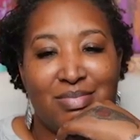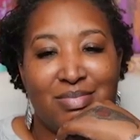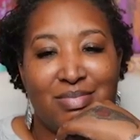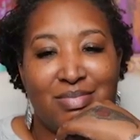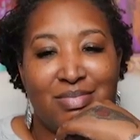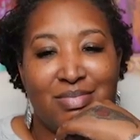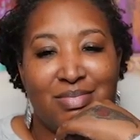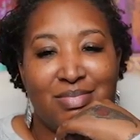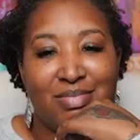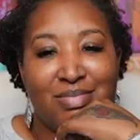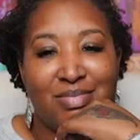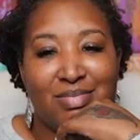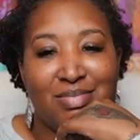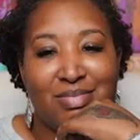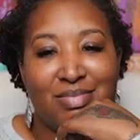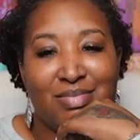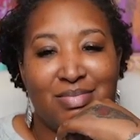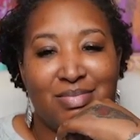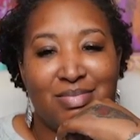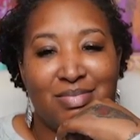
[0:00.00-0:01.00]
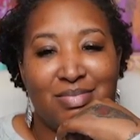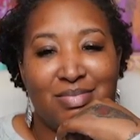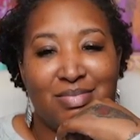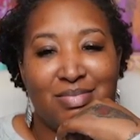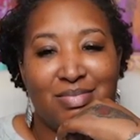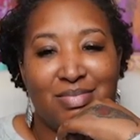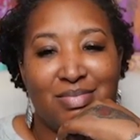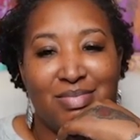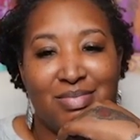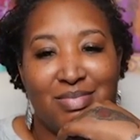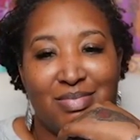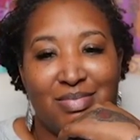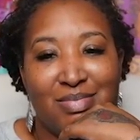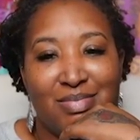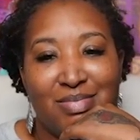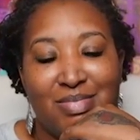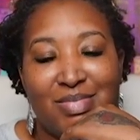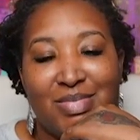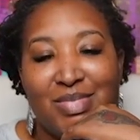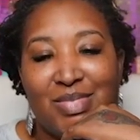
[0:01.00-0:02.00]

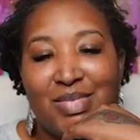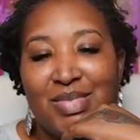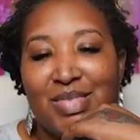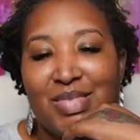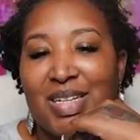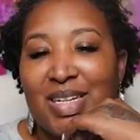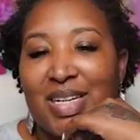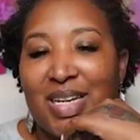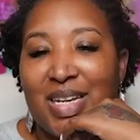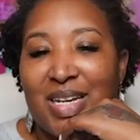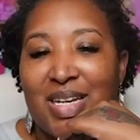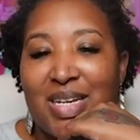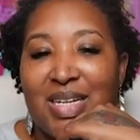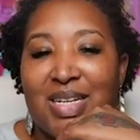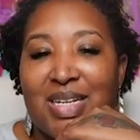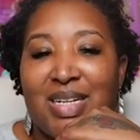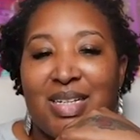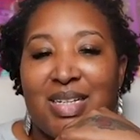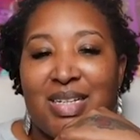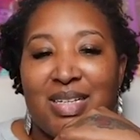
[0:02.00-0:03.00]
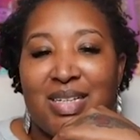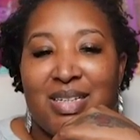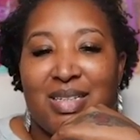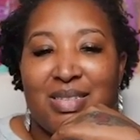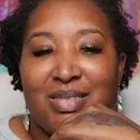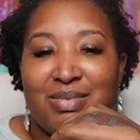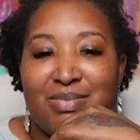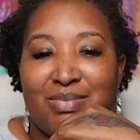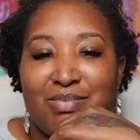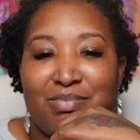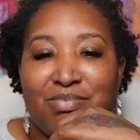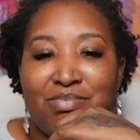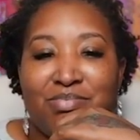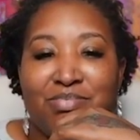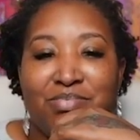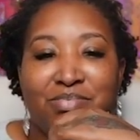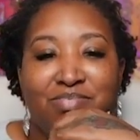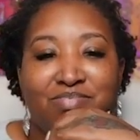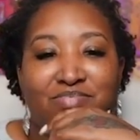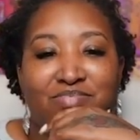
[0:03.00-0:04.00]

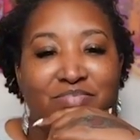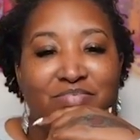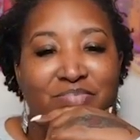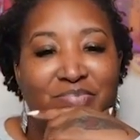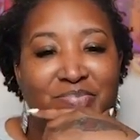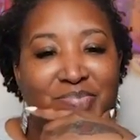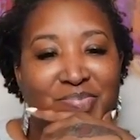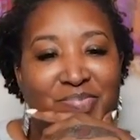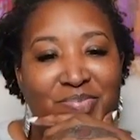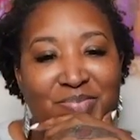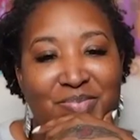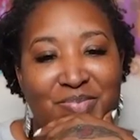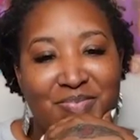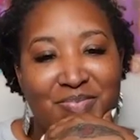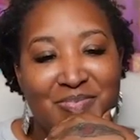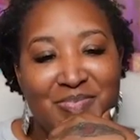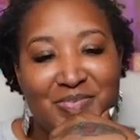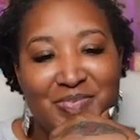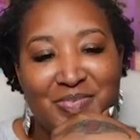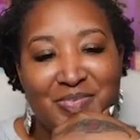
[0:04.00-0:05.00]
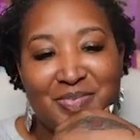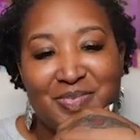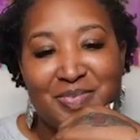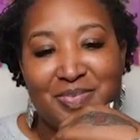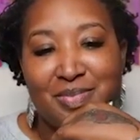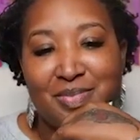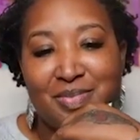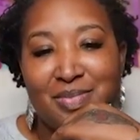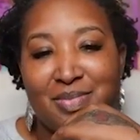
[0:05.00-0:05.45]
This person isn't speaking.